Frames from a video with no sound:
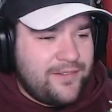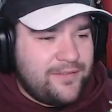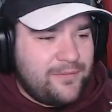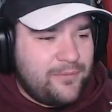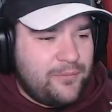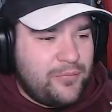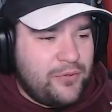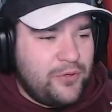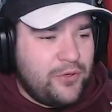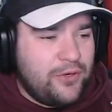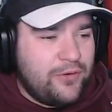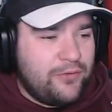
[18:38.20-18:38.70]

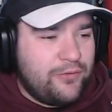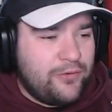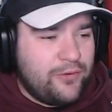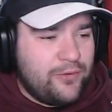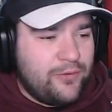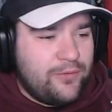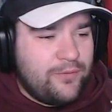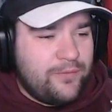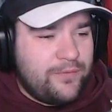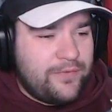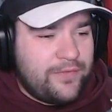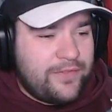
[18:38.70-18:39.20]

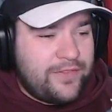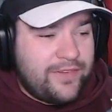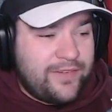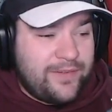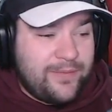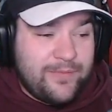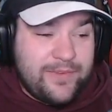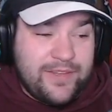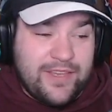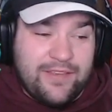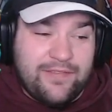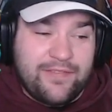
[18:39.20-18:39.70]
Beautiful.
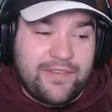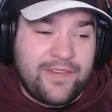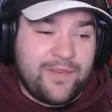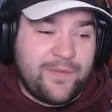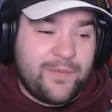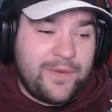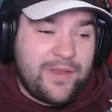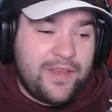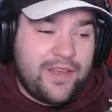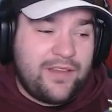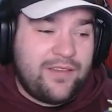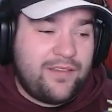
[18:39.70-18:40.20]
Some defense
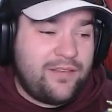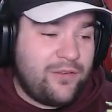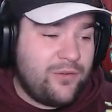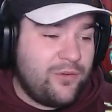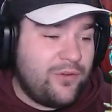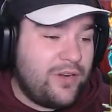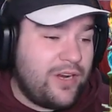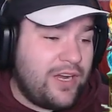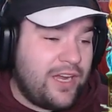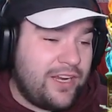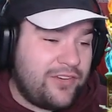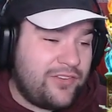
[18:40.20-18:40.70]
speeds.
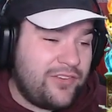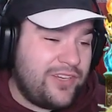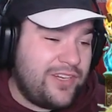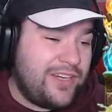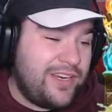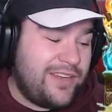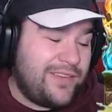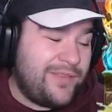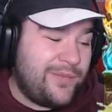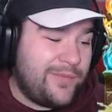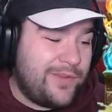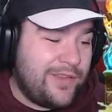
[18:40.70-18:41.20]
Good. I actually
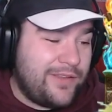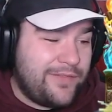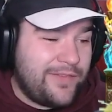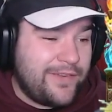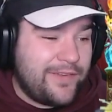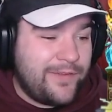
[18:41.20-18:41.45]
need some defense